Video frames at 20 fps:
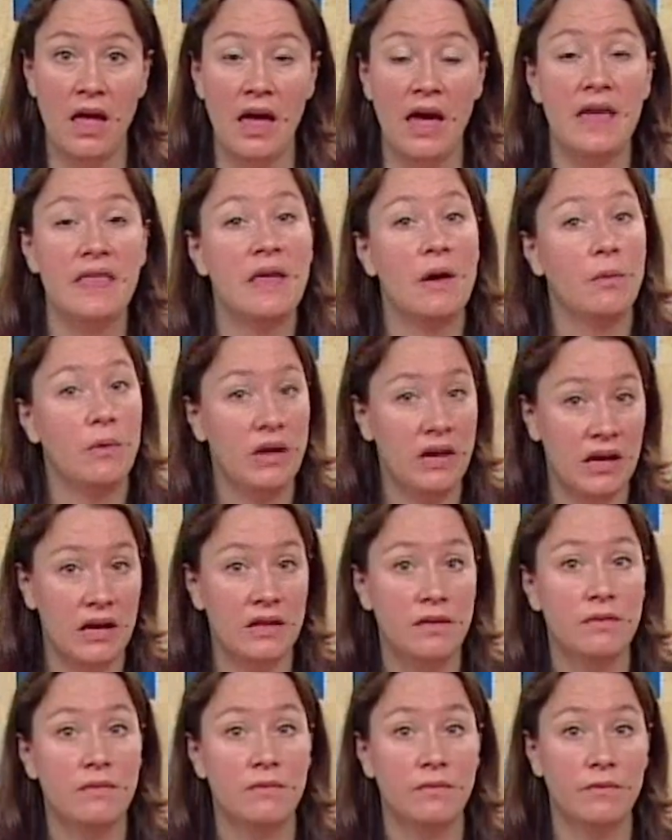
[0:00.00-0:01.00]
And then we
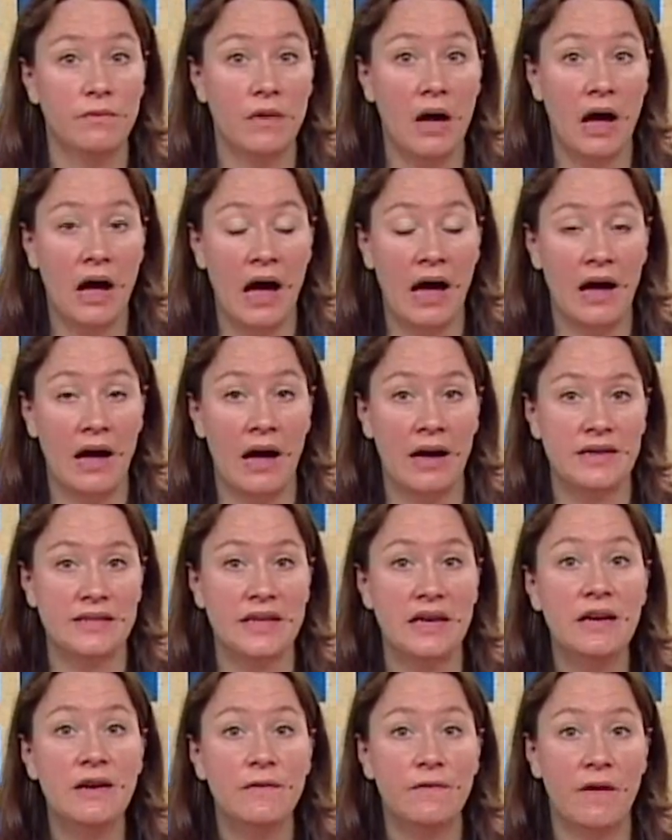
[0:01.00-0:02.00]
can
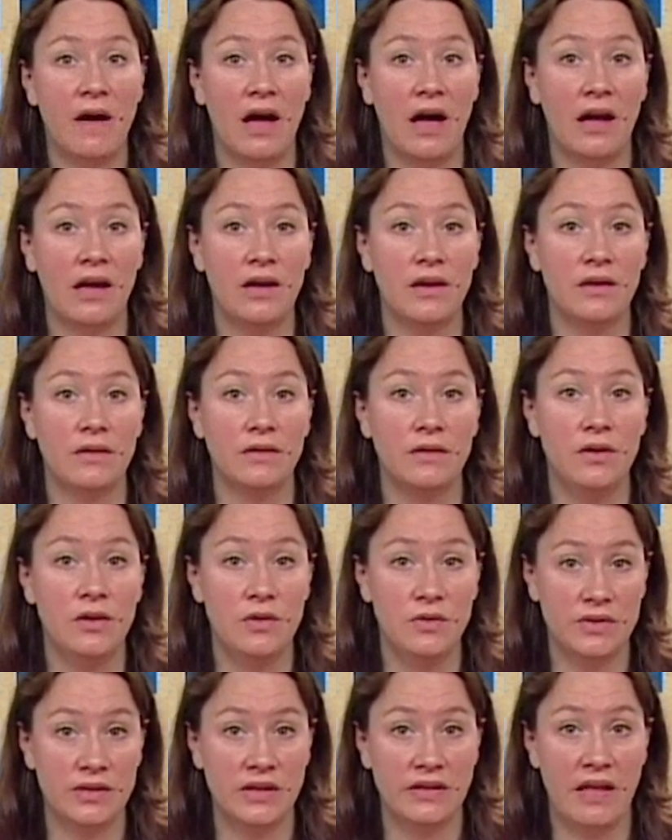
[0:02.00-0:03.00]
identify,
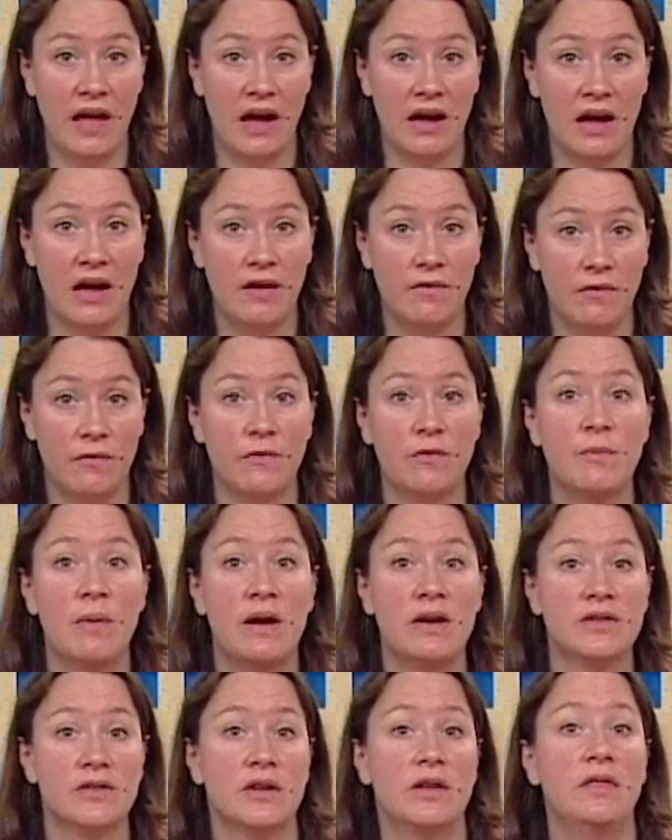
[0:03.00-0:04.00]
using that kind of
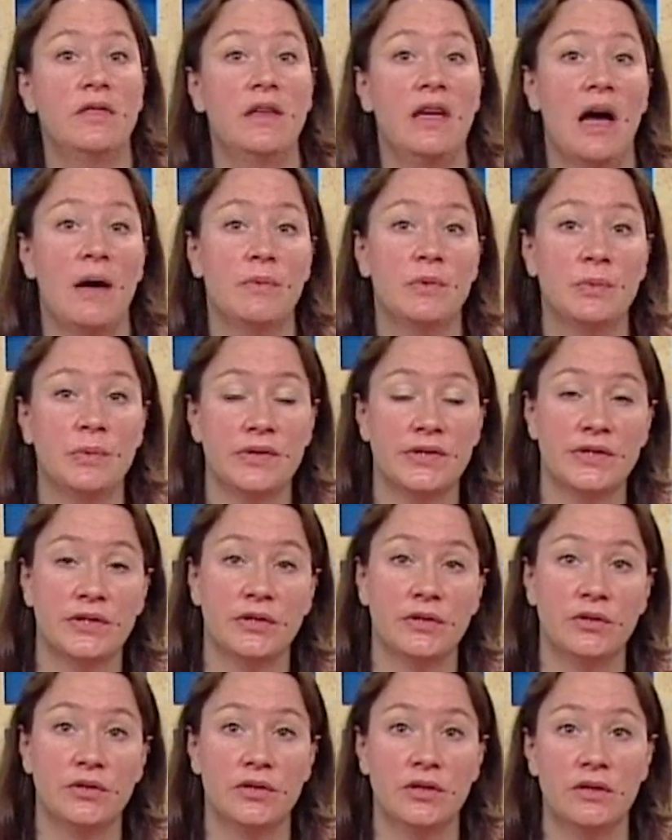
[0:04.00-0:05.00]
information, the optimal
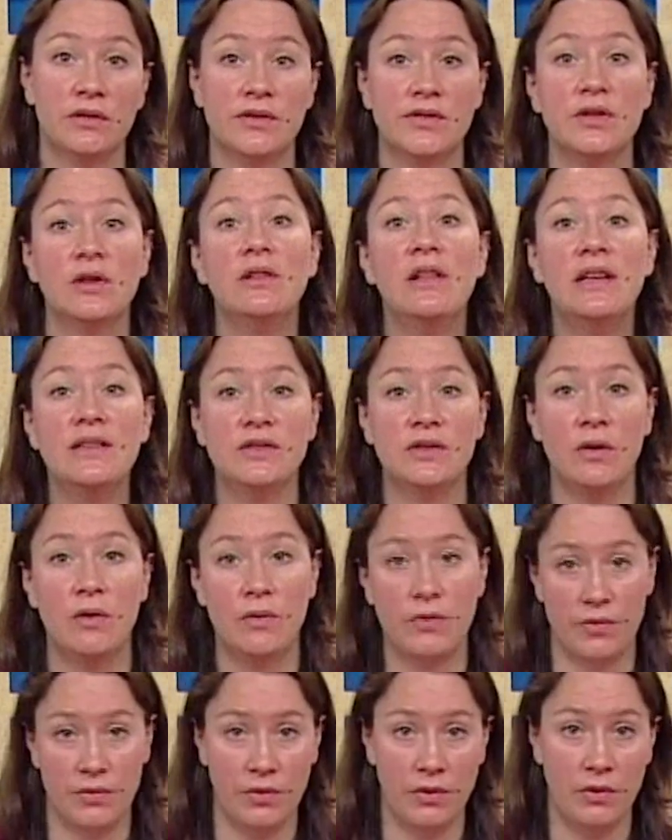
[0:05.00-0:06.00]
solution. So let's go
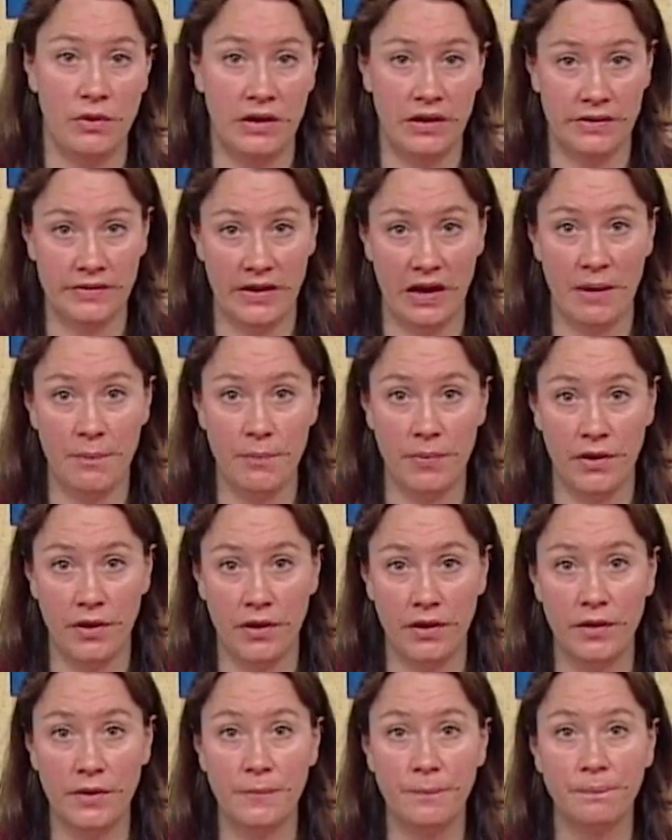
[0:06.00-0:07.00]
through an
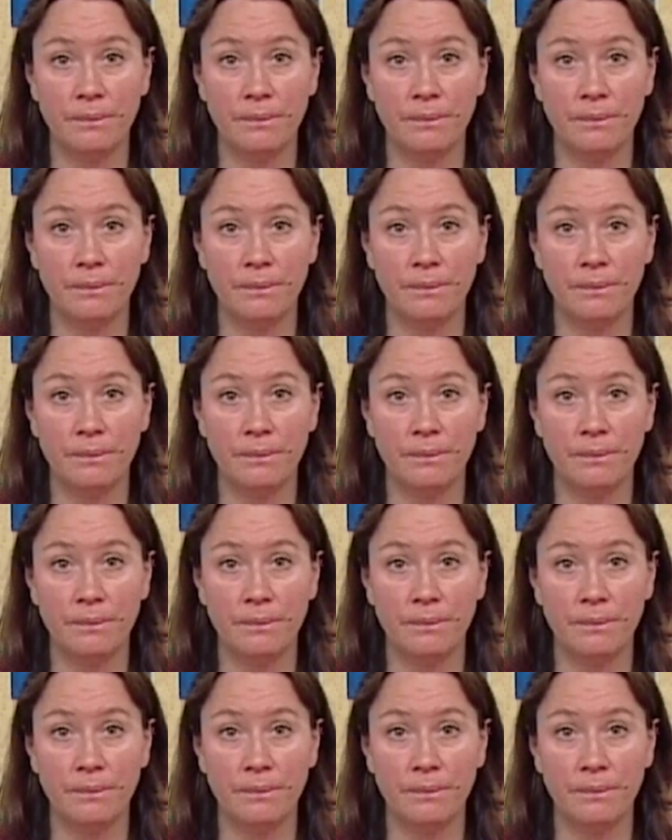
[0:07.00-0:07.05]
example.